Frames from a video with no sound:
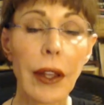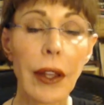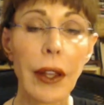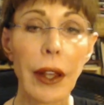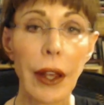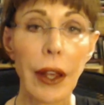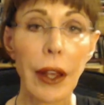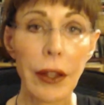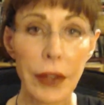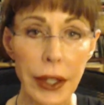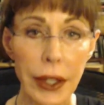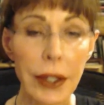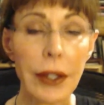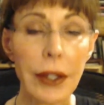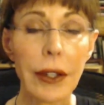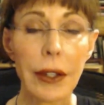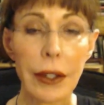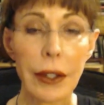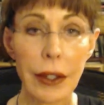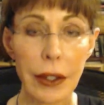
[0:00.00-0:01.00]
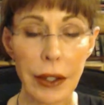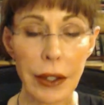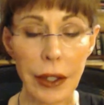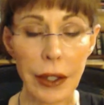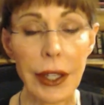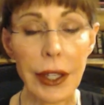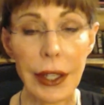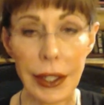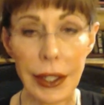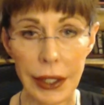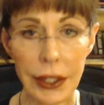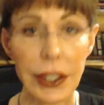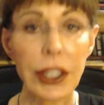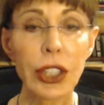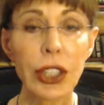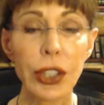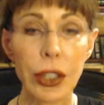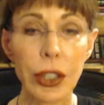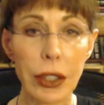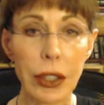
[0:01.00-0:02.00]
And then in
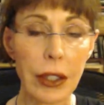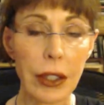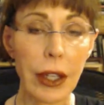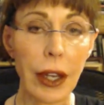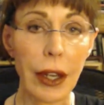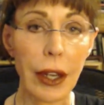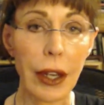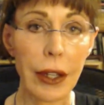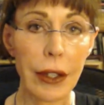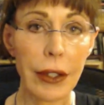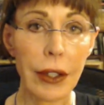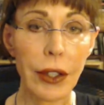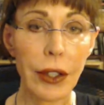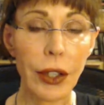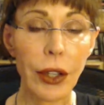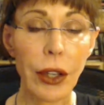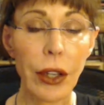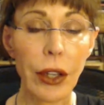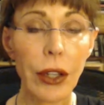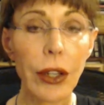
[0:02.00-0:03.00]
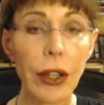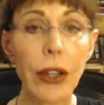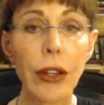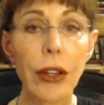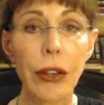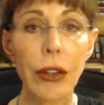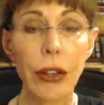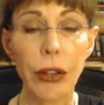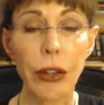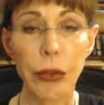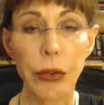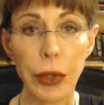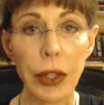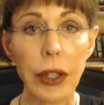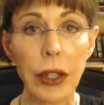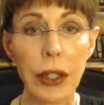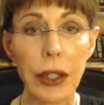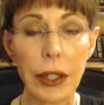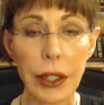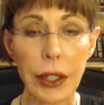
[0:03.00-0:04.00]
addition to that, you
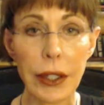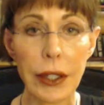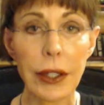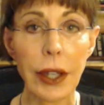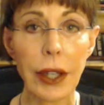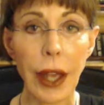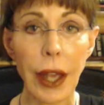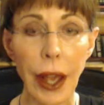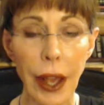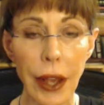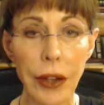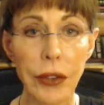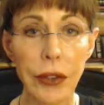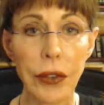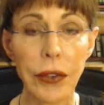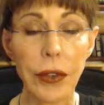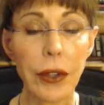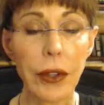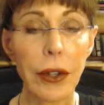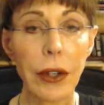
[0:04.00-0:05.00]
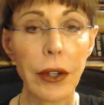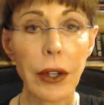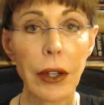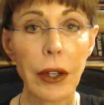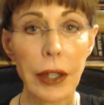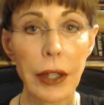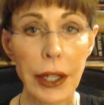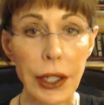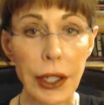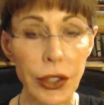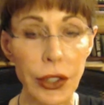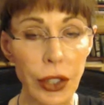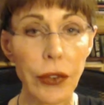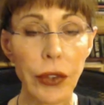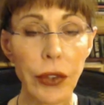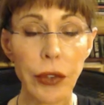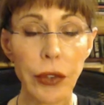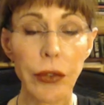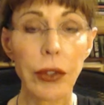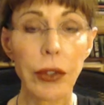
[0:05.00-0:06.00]
really need to have, each of
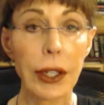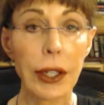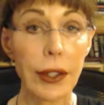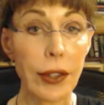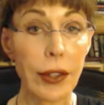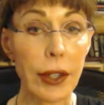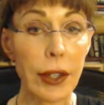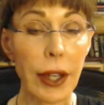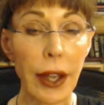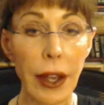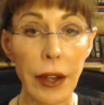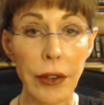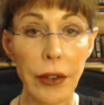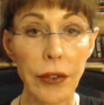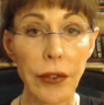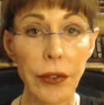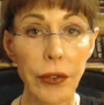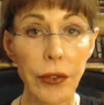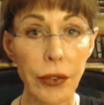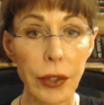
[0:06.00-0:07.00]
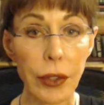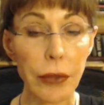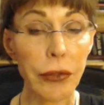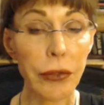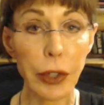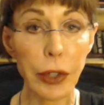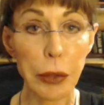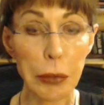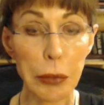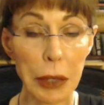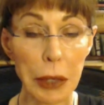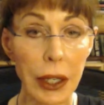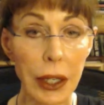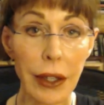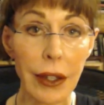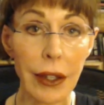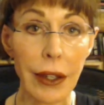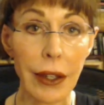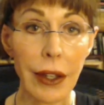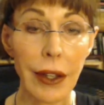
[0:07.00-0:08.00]
you needs to have some free money.
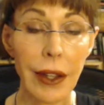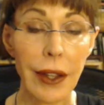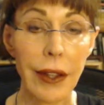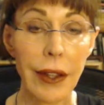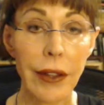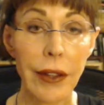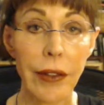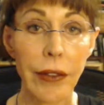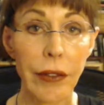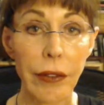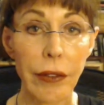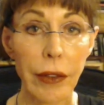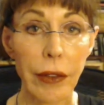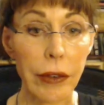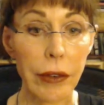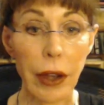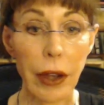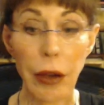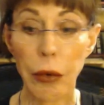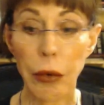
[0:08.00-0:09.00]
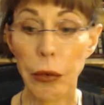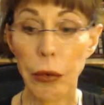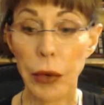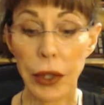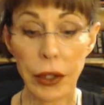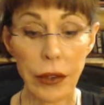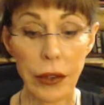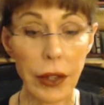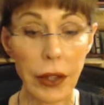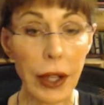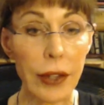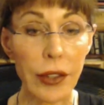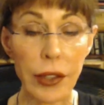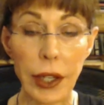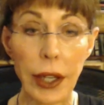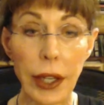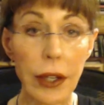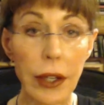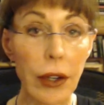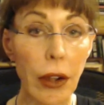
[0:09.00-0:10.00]
Now, whether that's
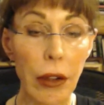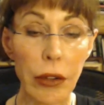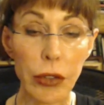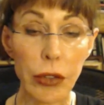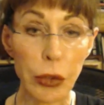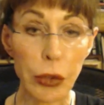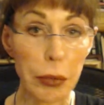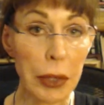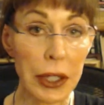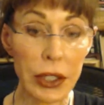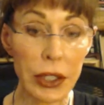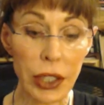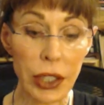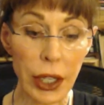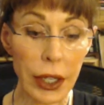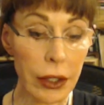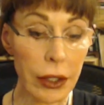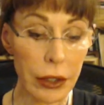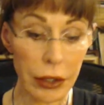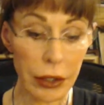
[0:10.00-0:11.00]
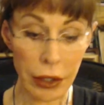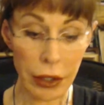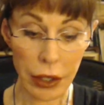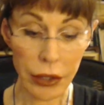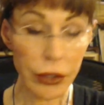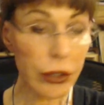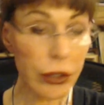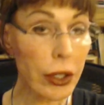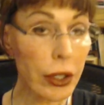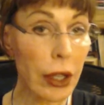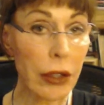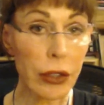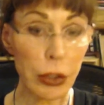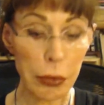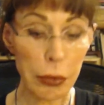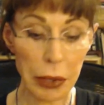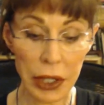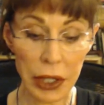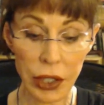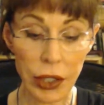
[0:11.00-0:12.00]
$10 a paycheck or $100 a
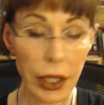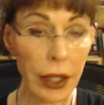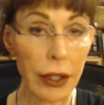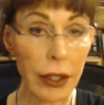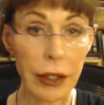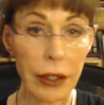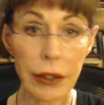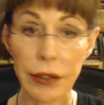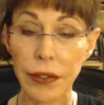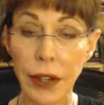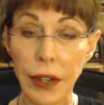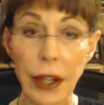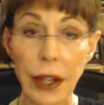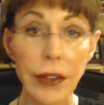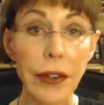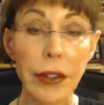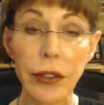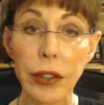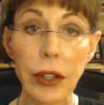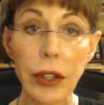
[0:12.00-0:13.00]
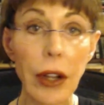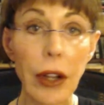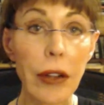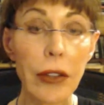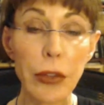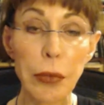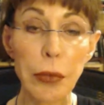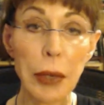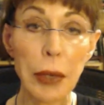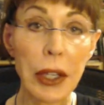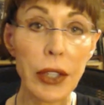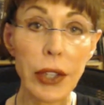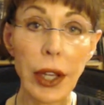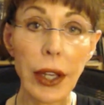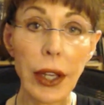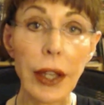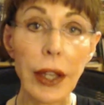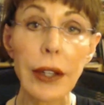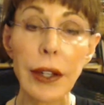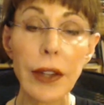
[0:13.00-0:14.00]
paycheck or $500 a
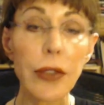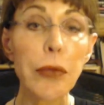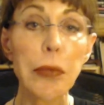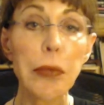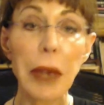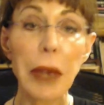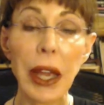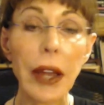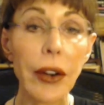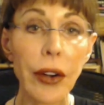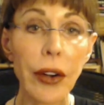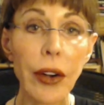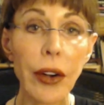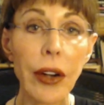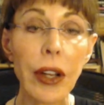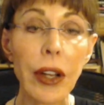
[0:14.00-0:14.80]
paycheck, it doesn't matter.